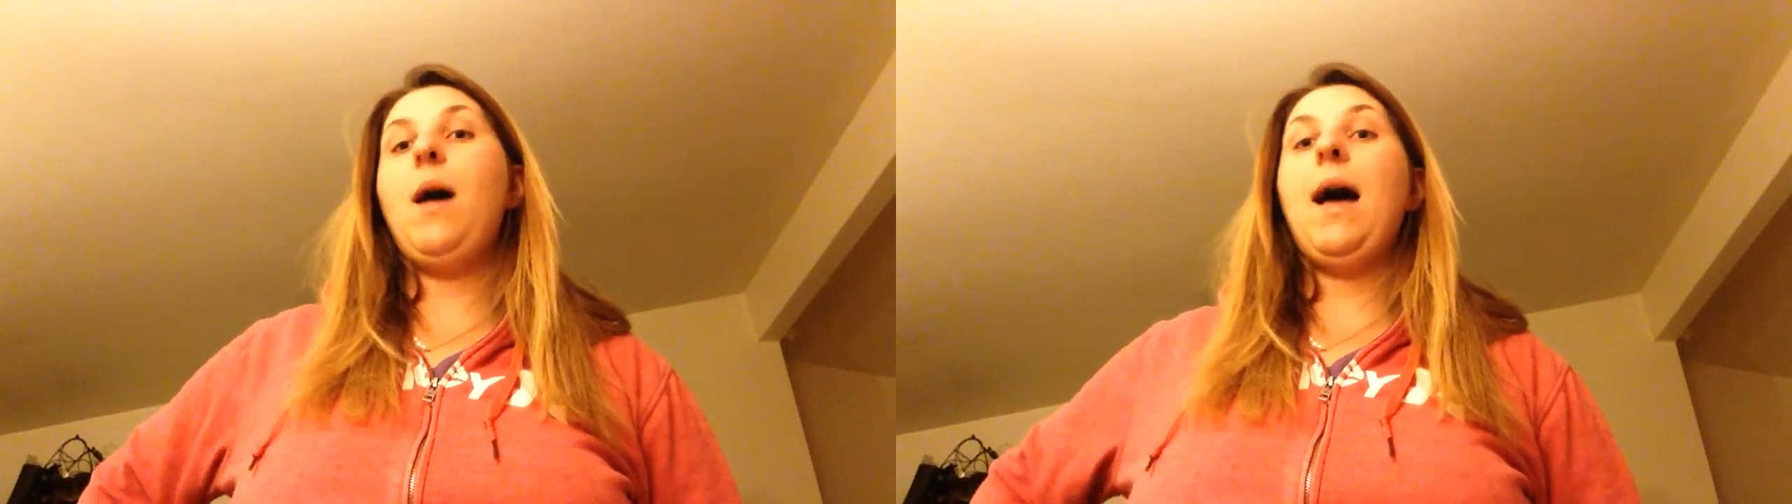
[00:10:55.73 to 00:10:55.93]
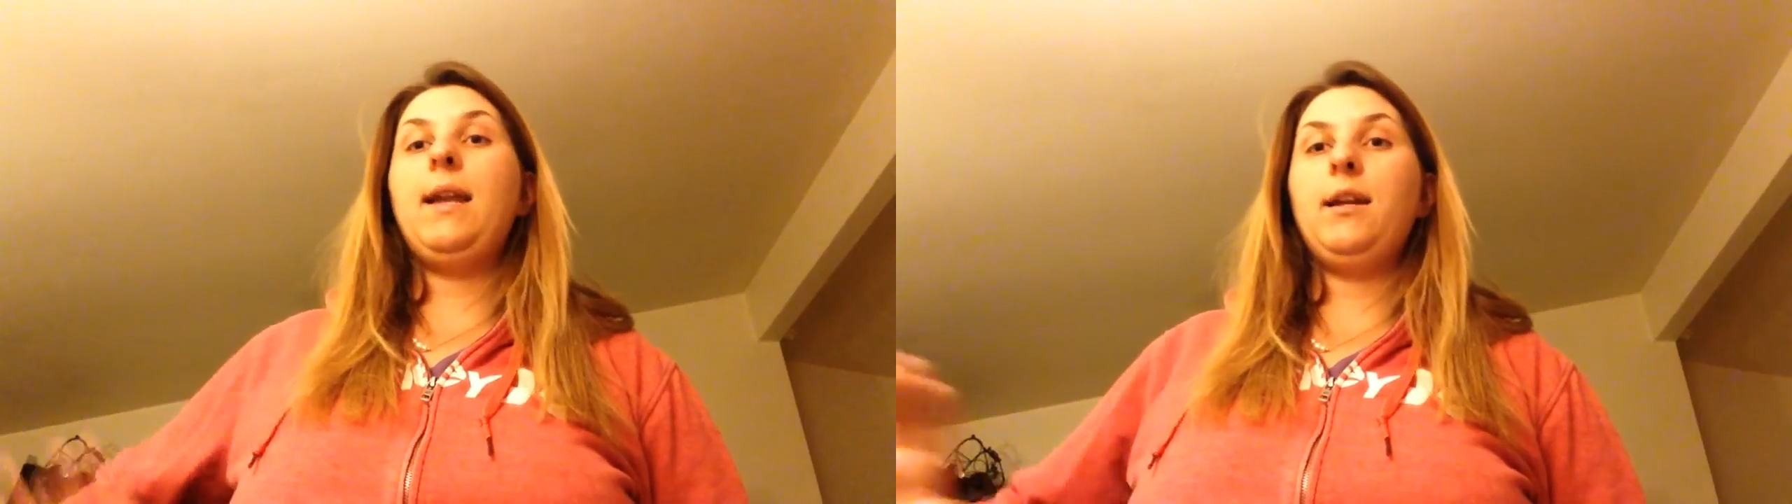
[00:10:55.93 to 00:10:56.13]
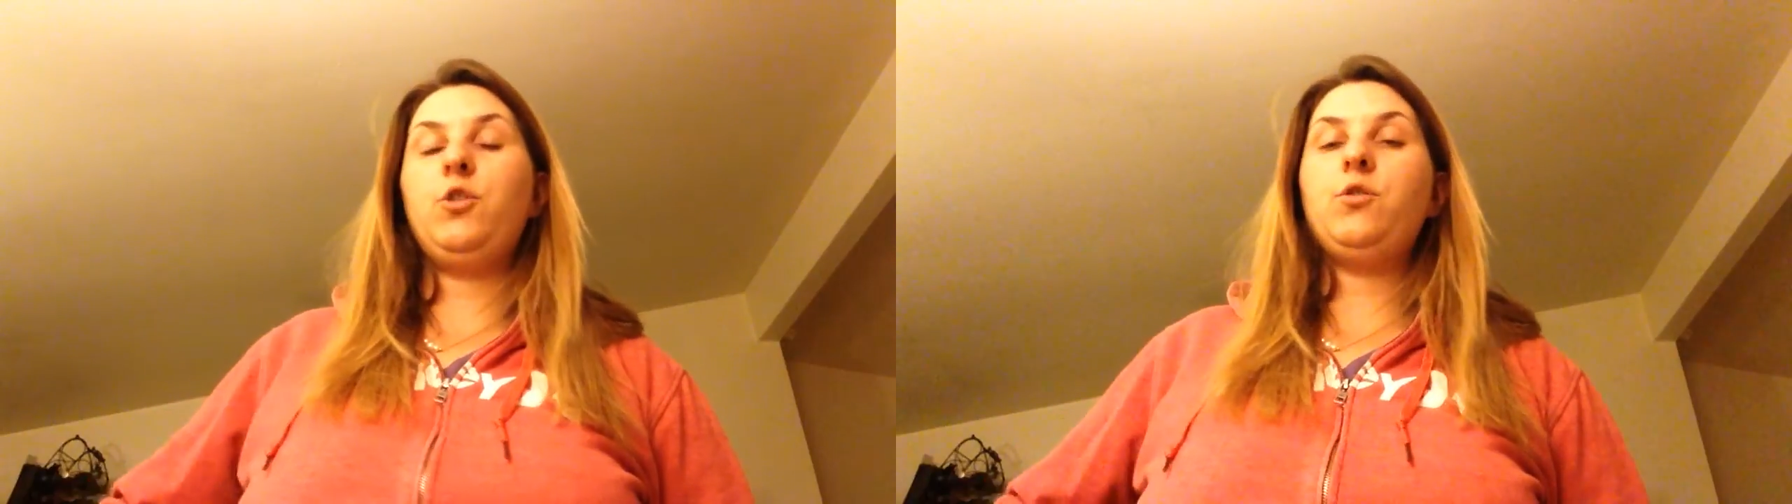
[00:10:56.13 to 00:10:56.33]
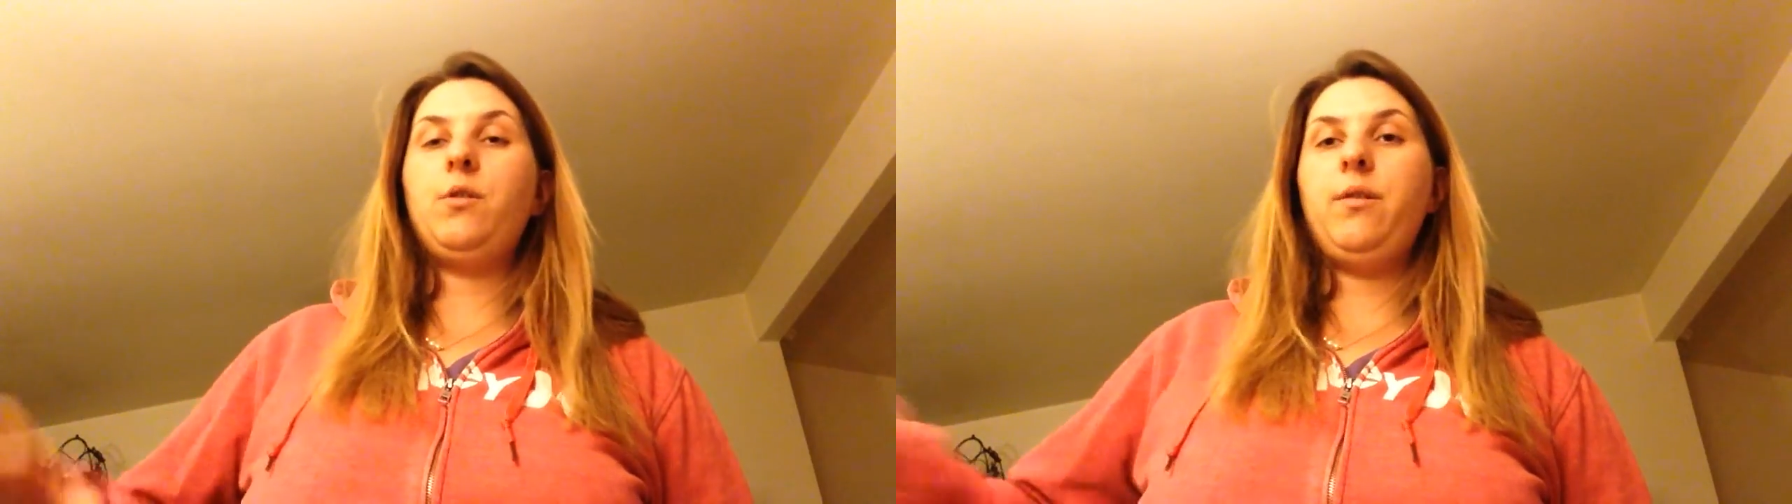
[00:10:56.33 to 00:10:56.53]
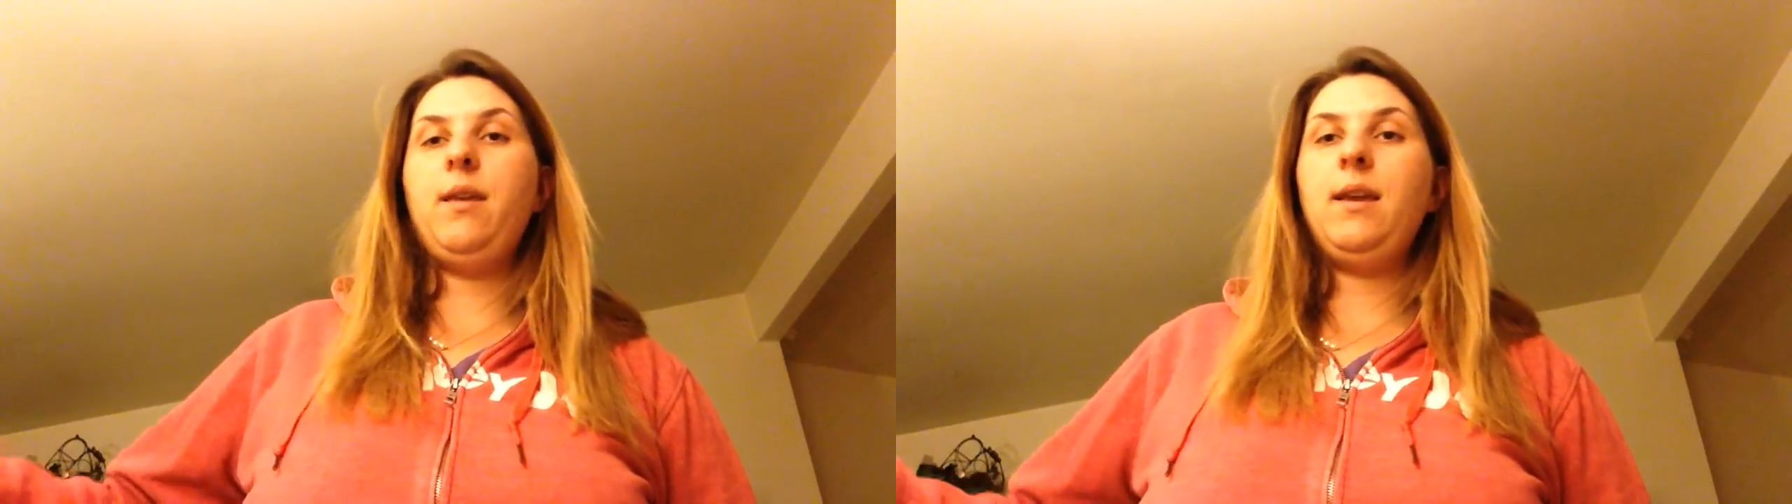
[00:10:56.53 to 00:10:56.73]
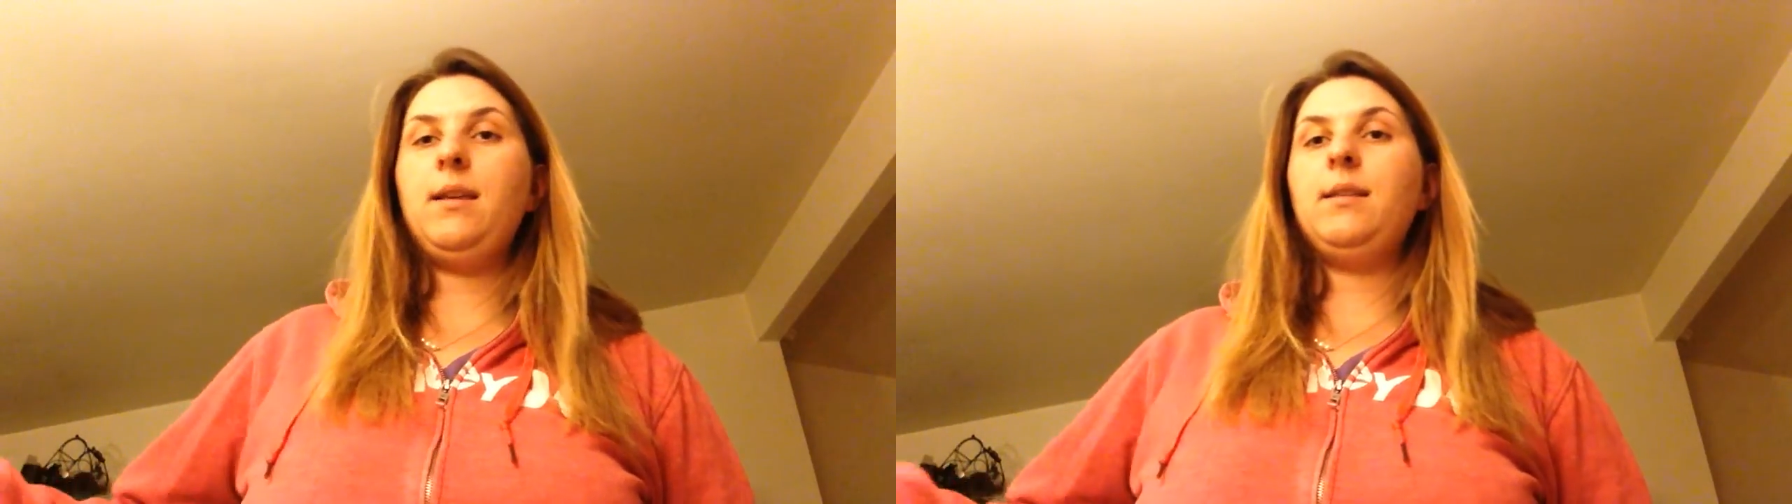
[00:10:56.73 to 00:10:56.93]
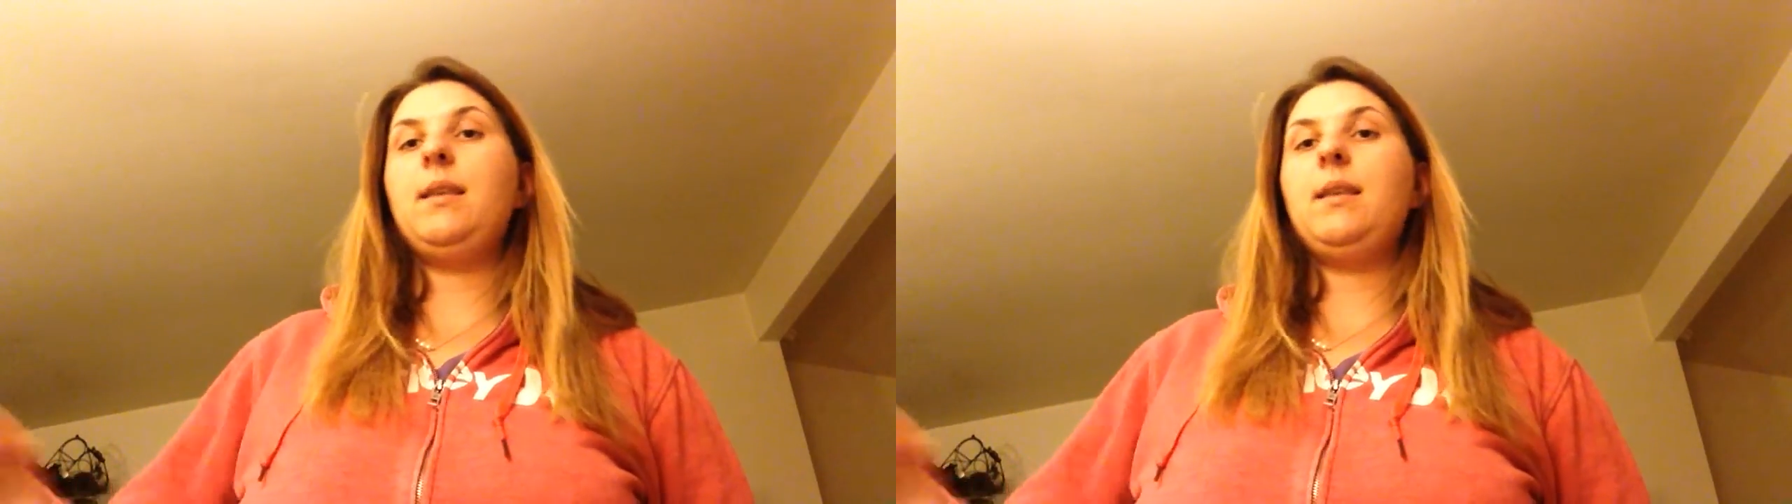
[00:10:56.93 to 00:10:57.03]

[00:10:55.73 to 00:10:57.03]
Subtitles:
add extra things,